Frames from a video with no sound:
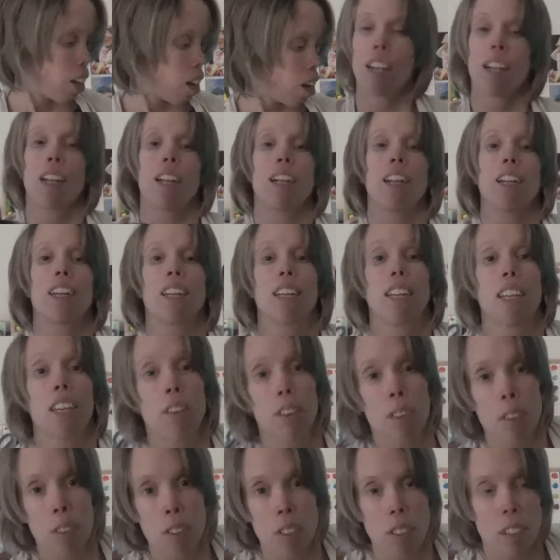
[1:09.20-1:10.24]
Leo
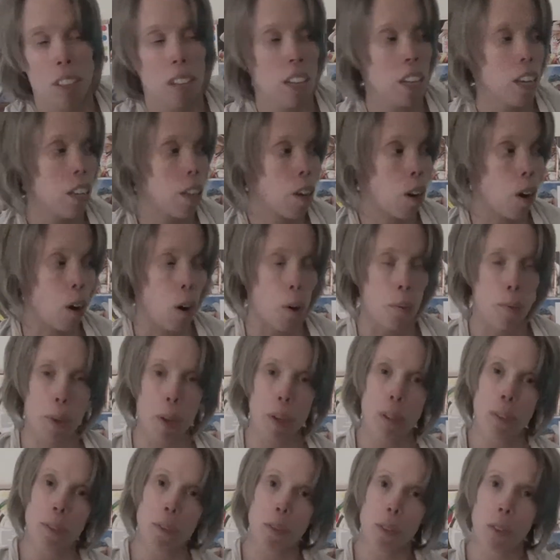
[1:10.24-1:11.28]
got to hear the
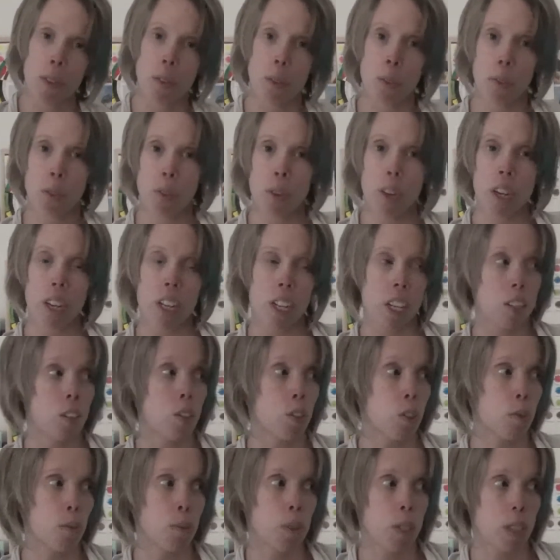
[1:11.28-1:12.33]
heartbeat, which was great, and
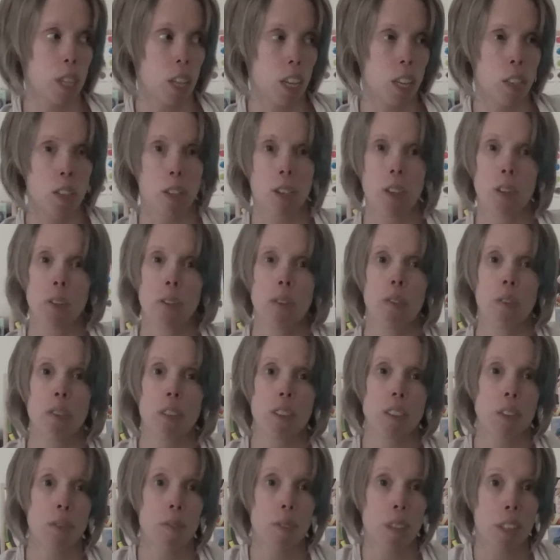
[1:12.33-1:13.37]
John was there too.
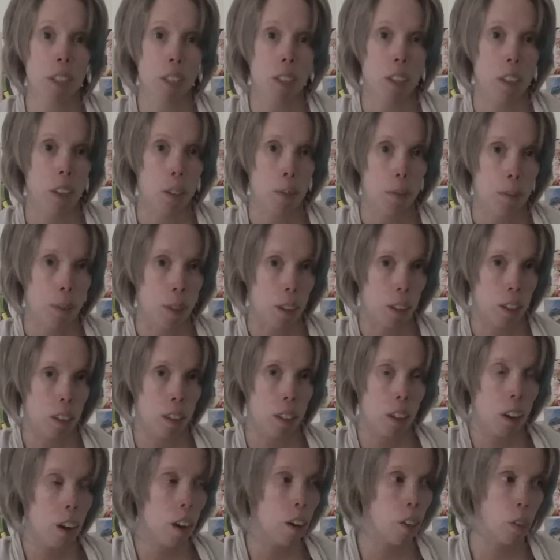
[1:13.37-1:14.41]
It's the first time that
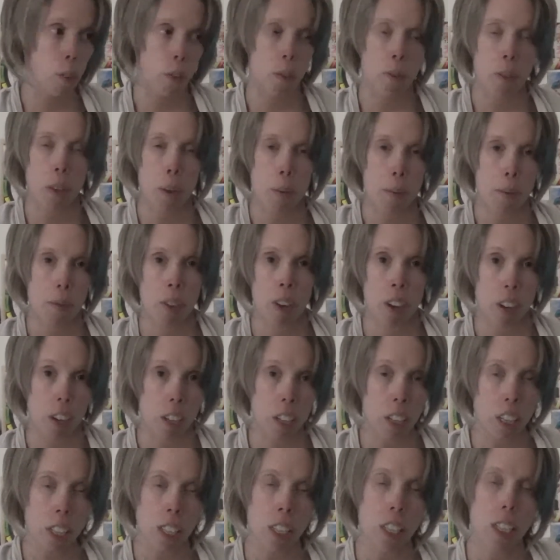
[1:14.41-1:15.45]
either of them have heard
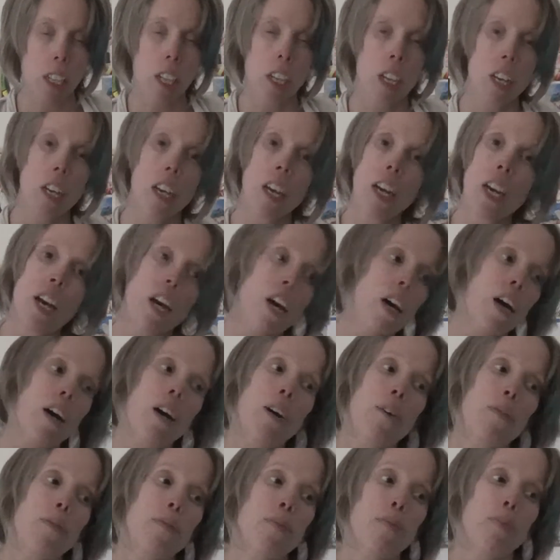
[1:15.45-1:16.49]
it.
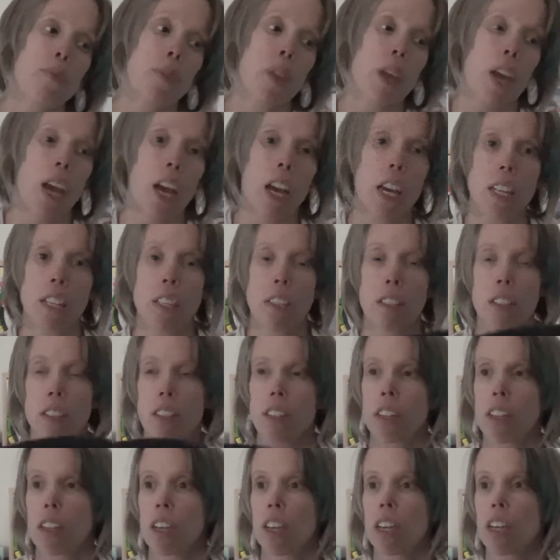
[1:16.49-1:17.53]
And
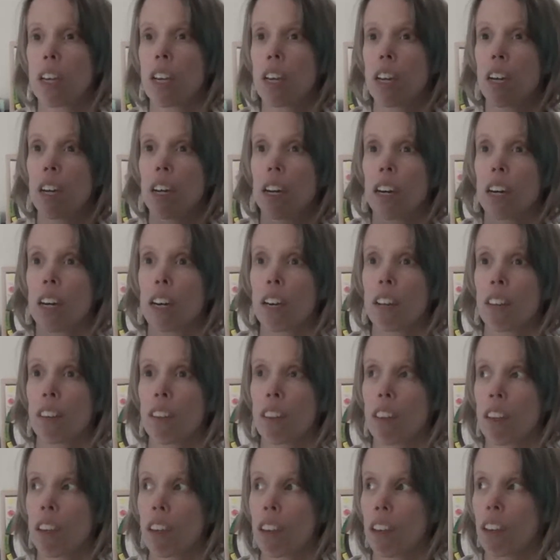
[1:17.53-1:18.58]
I
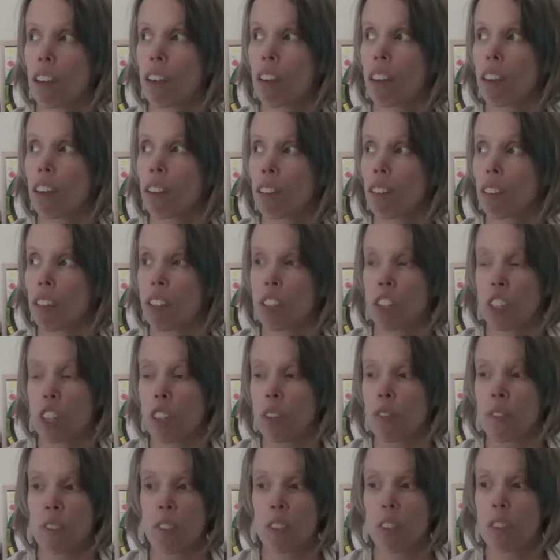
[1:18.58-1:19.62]
think in
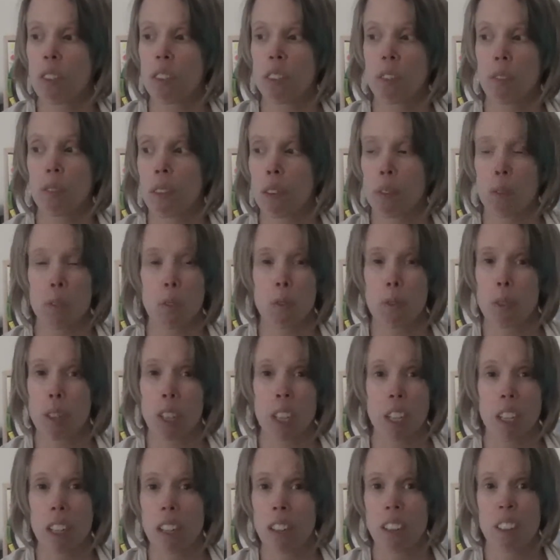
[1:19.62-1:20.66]
general there was
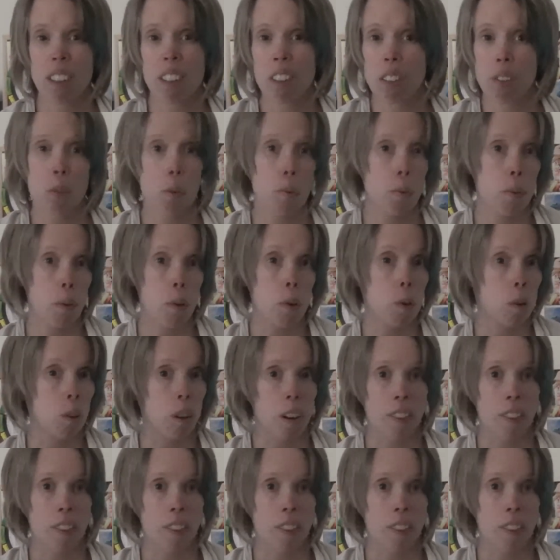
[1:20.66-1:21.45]
really nothing to report.